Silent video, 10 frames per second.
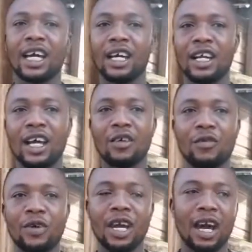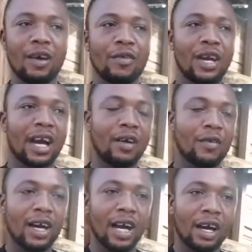And we are
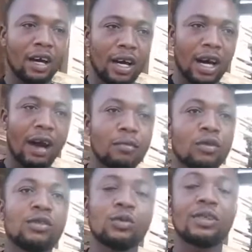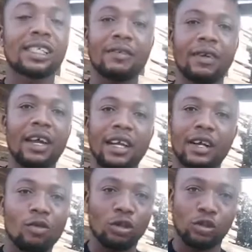humble to receive any
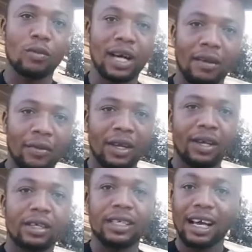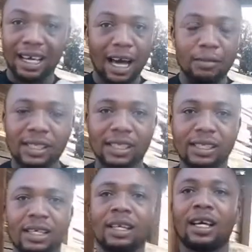customer that comes.
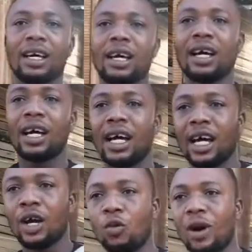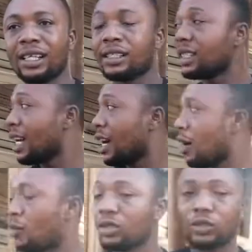One thing that I
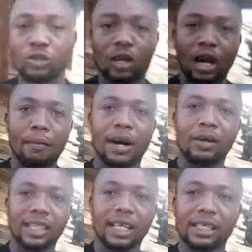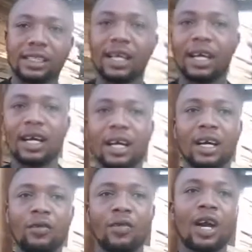want to talk about is
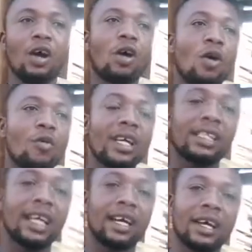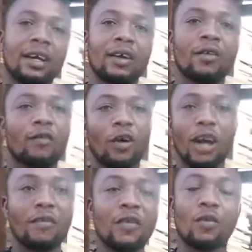we are always there for
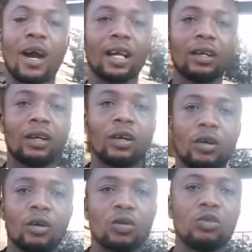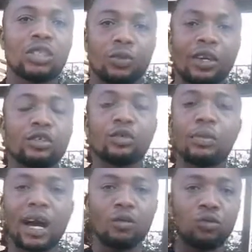everyone who is ready to
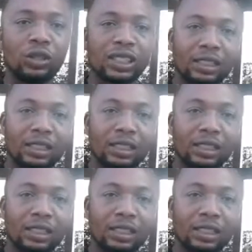buy wood.